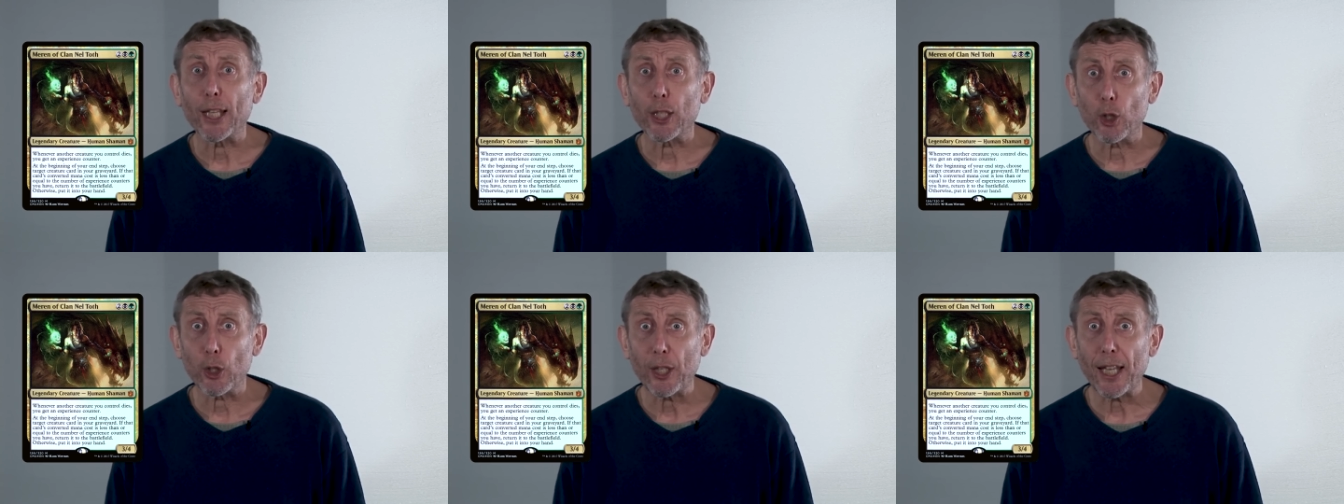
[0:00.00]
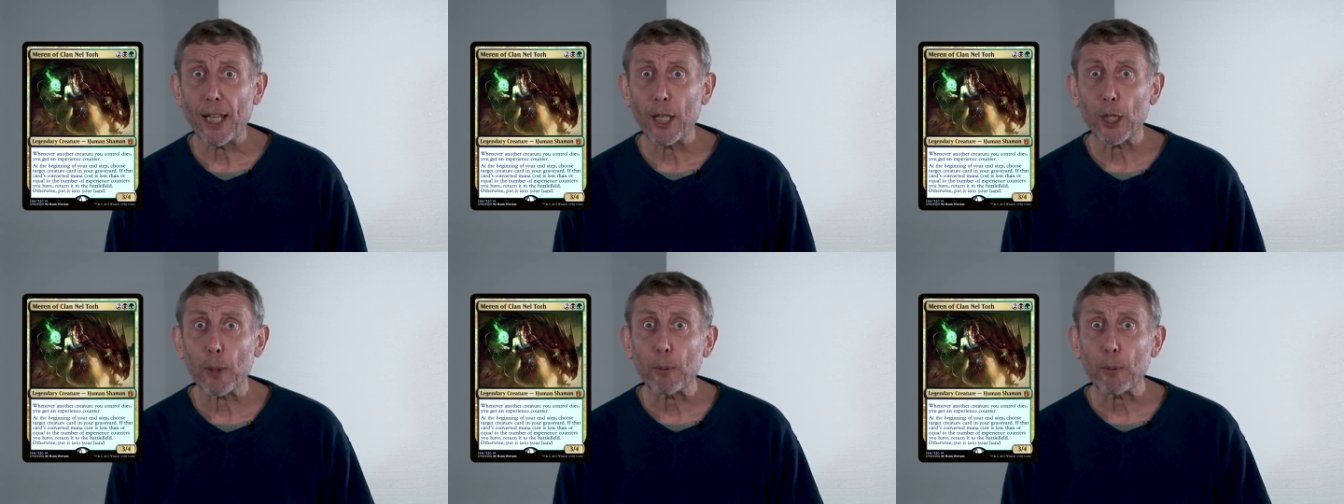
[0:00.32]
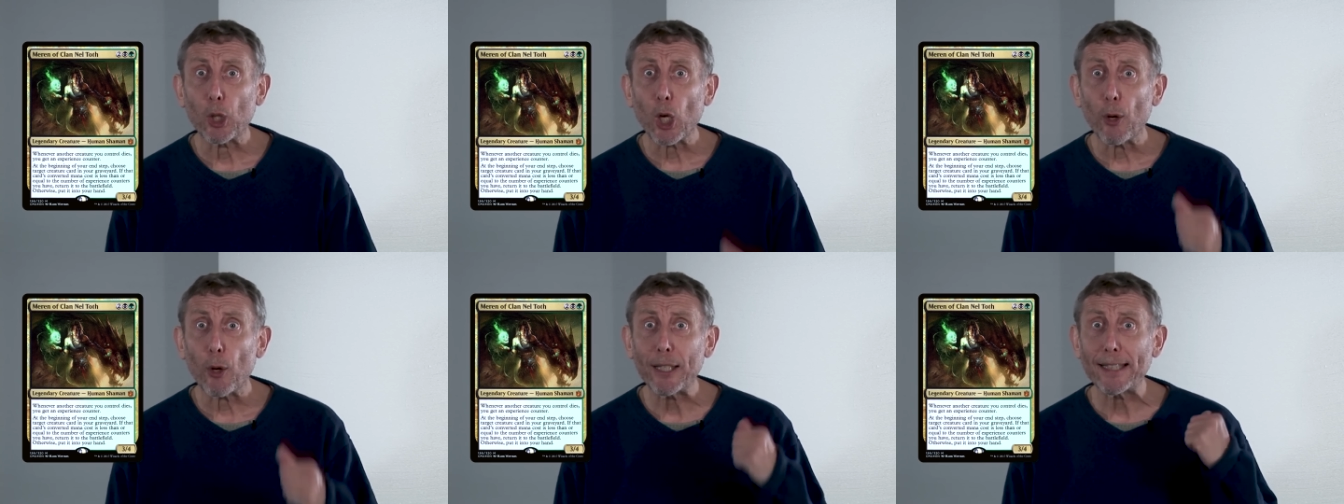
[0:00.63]
You'd hear them
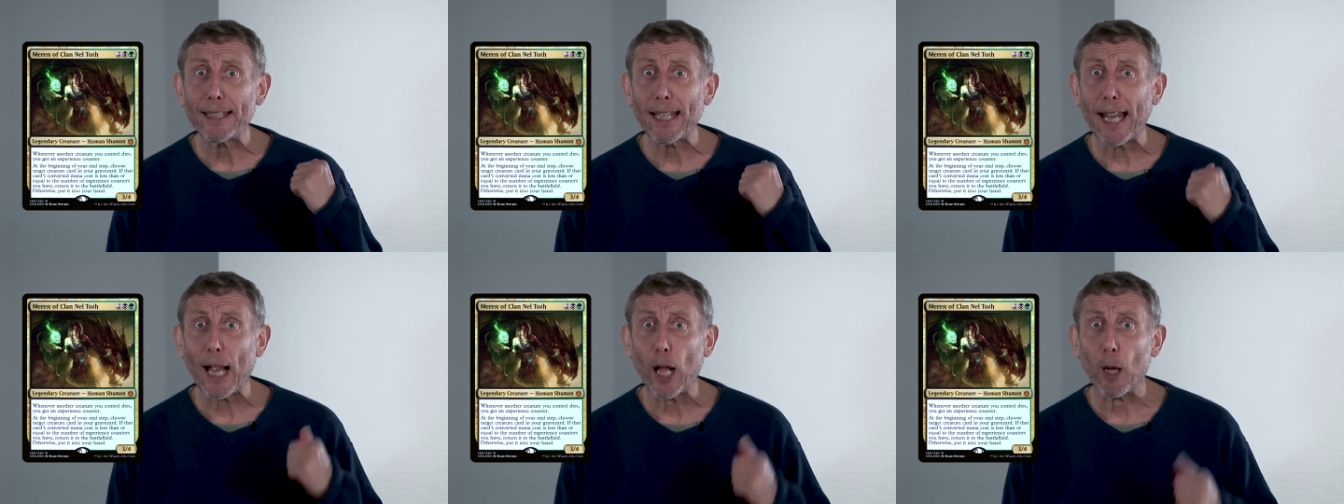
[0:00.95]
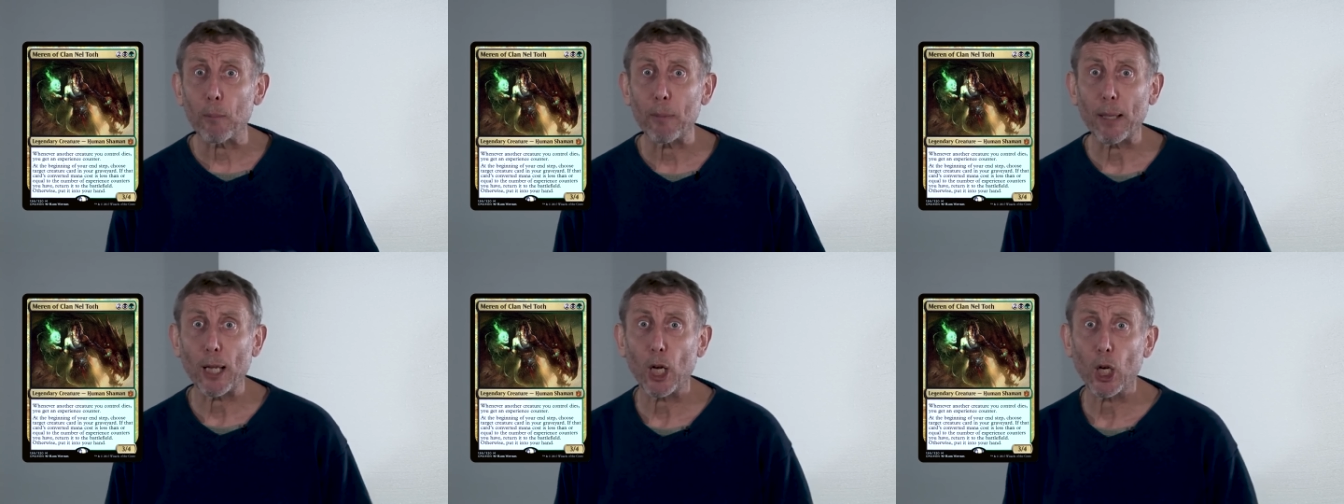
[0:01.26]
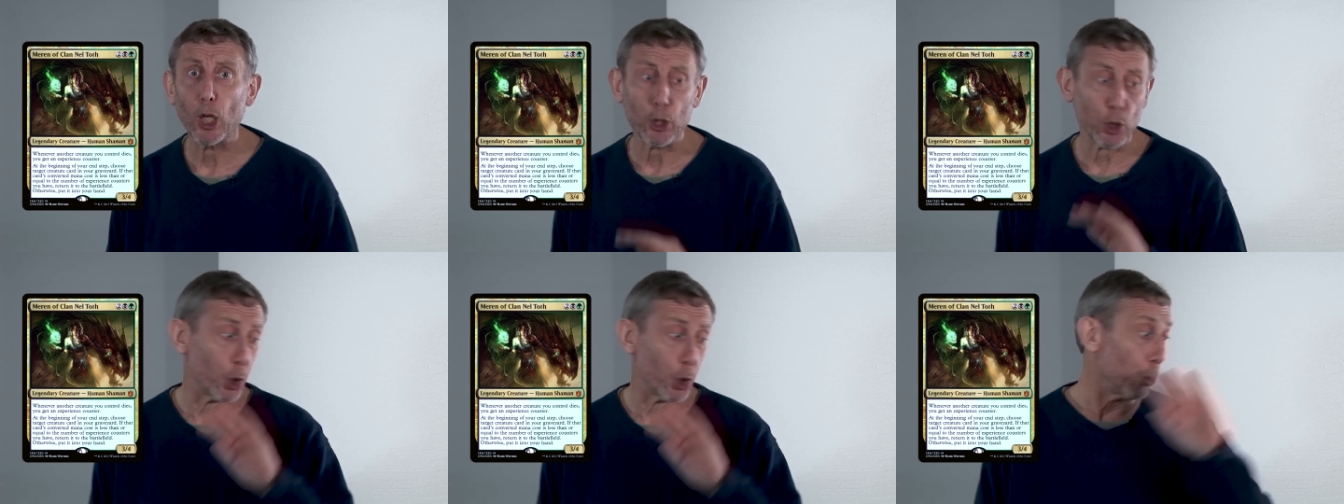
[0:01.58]
going down
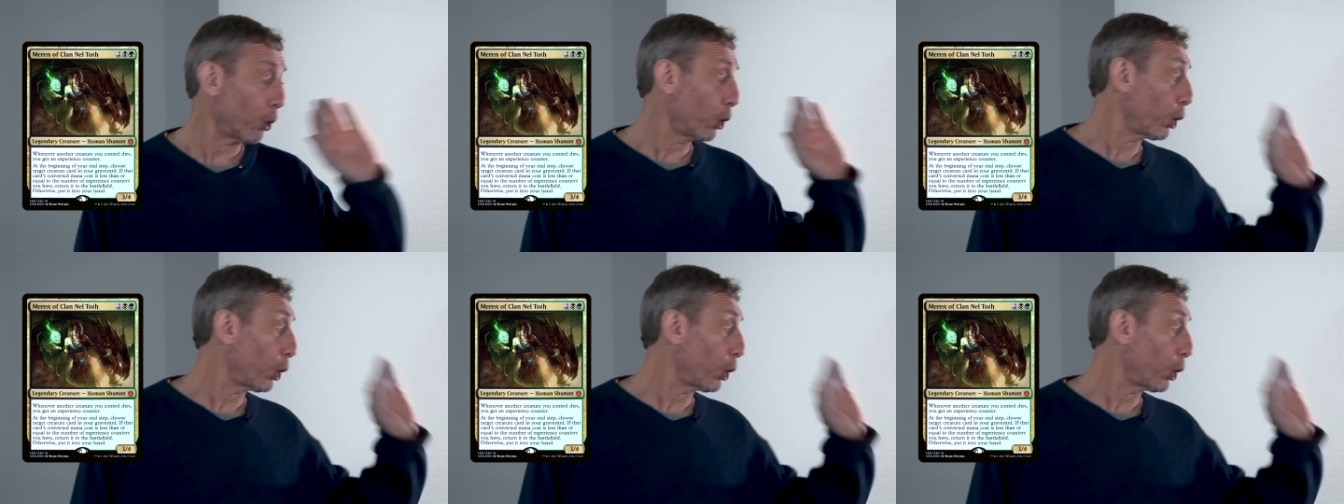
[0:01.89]
behind you.